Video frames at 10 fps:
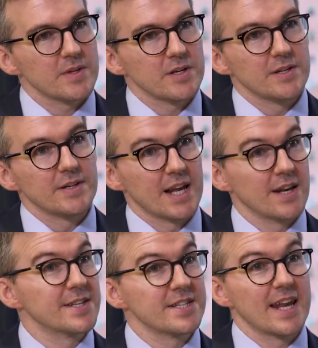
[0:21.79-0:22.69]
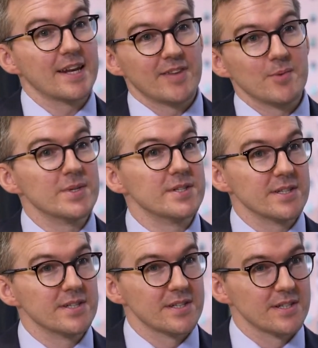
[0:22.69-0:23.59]
and get an understanding of their
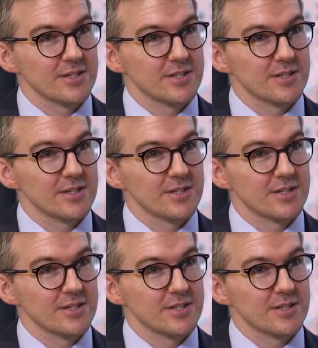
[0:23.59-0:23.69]
business.